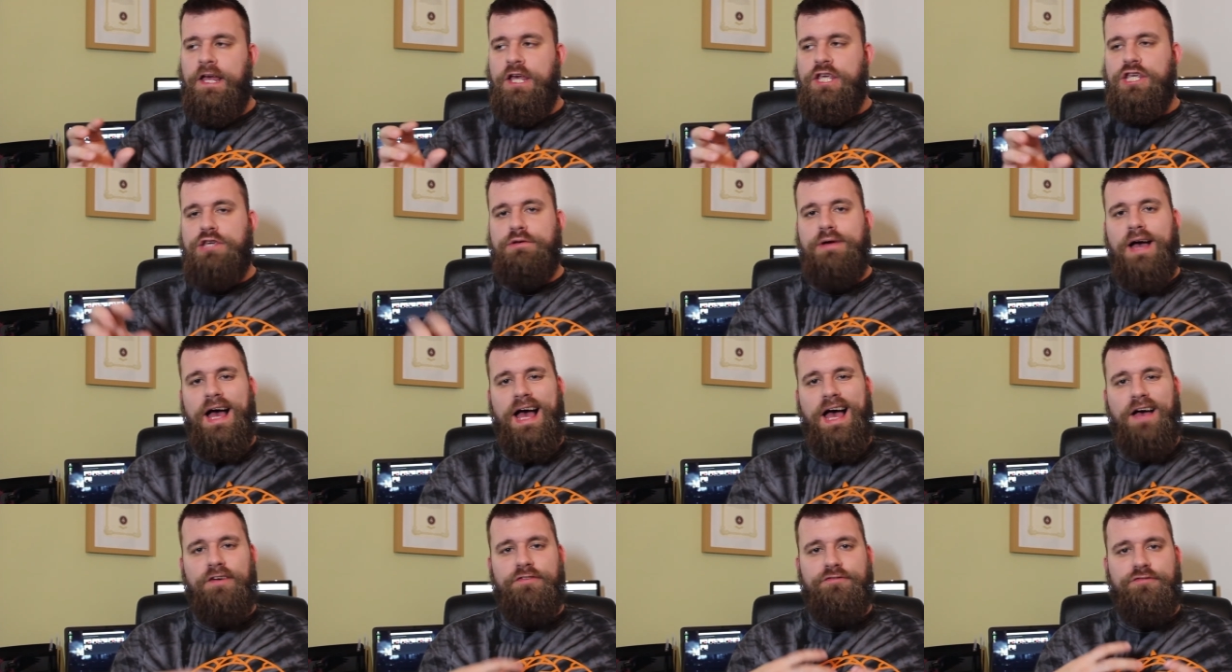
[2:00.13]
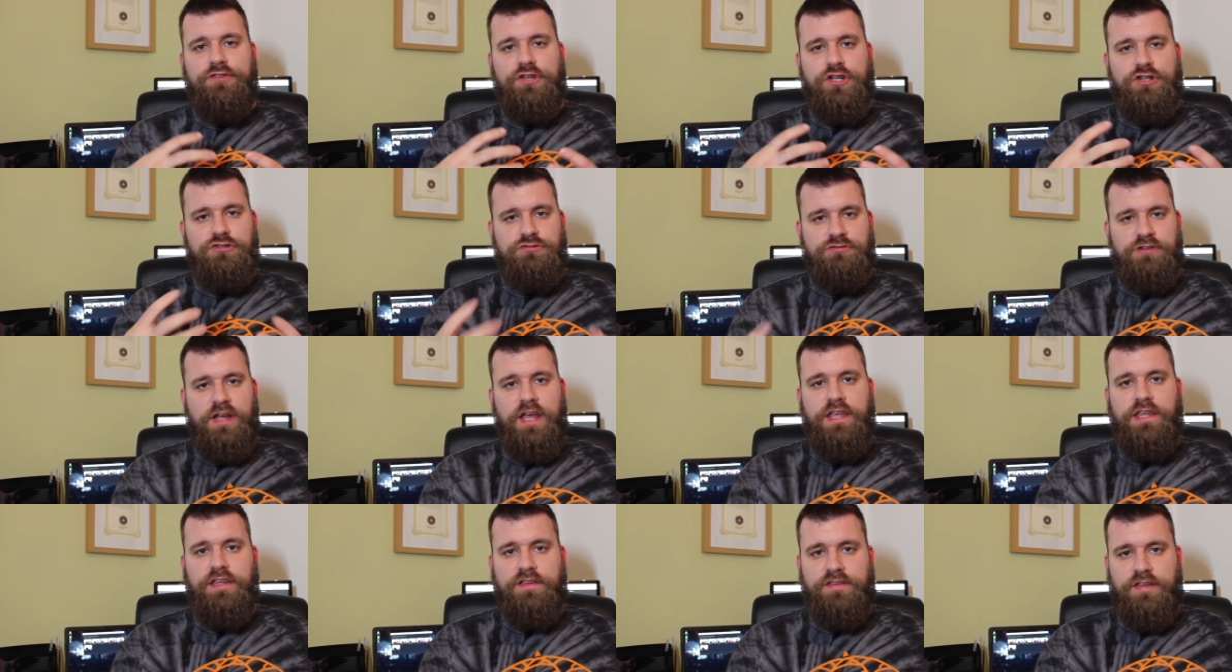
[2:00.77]
You have to
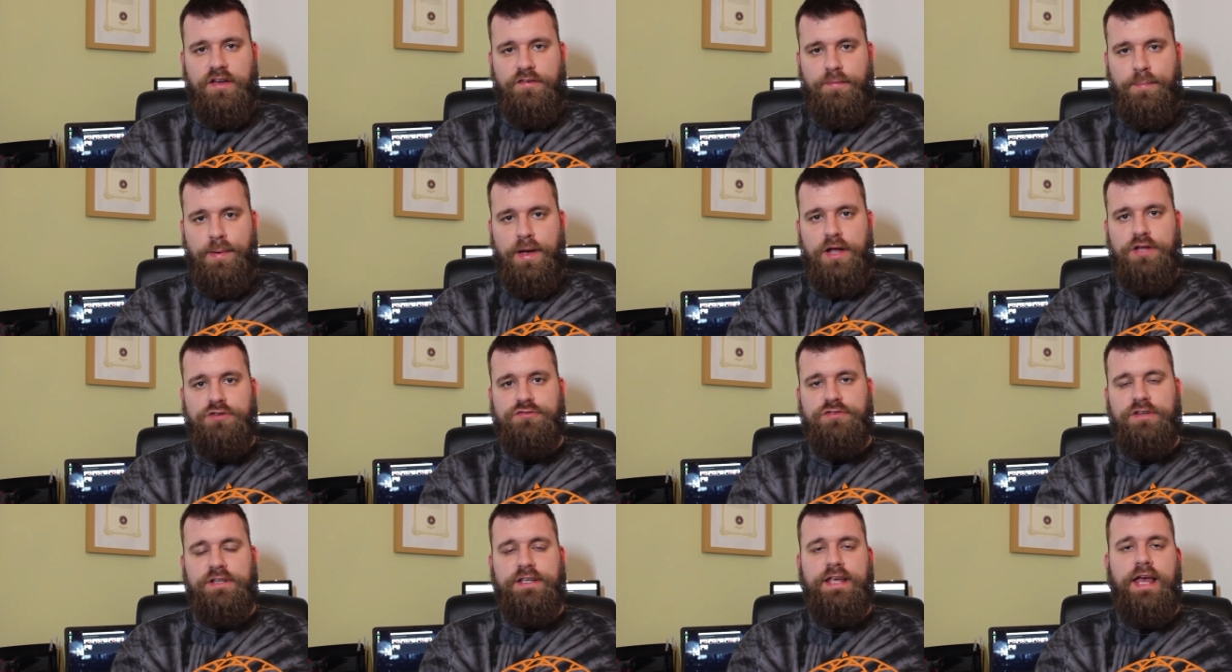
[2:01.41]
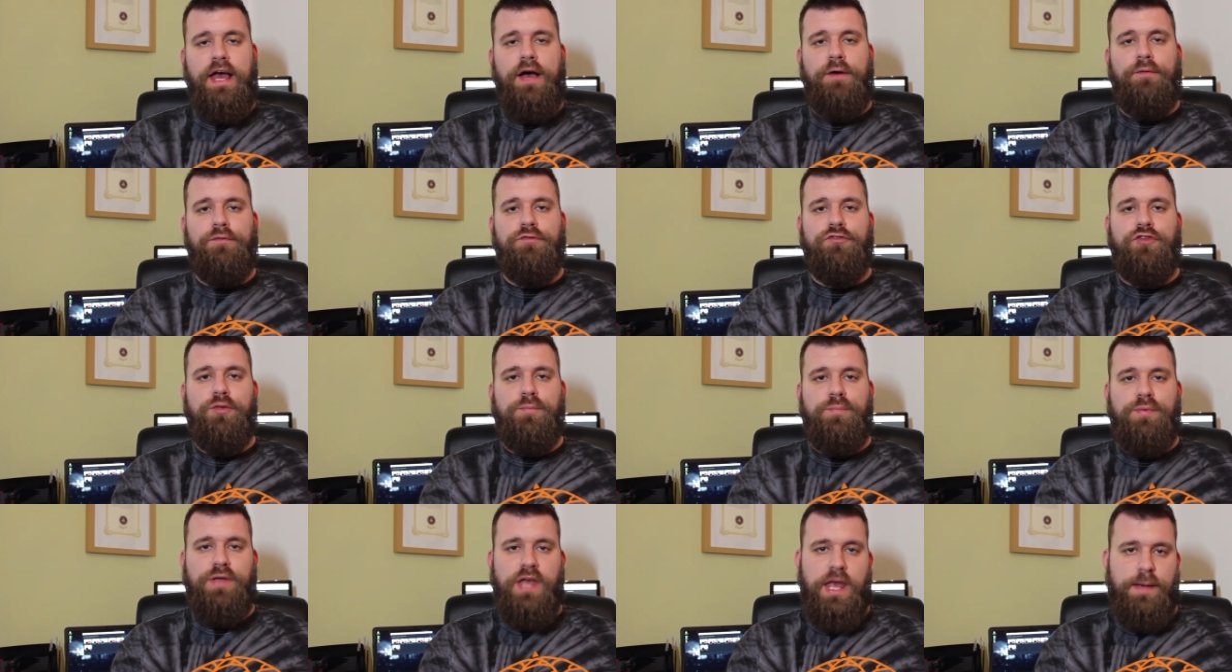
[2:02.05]
create yourself a Patreon account
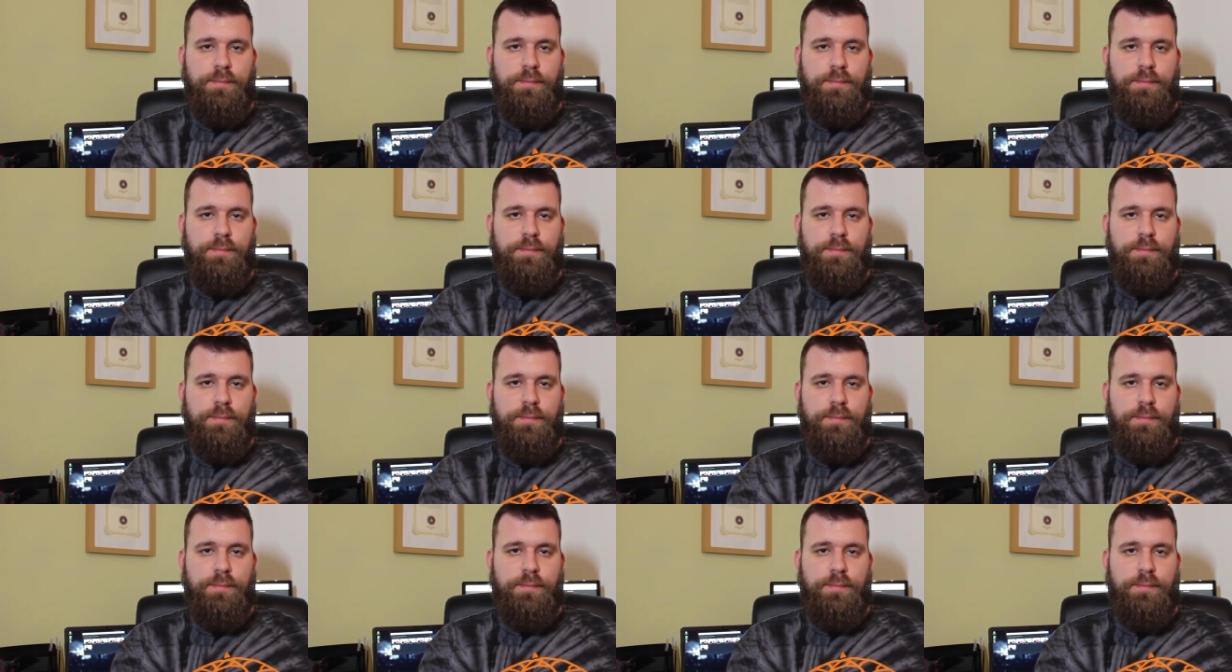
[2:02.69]
to be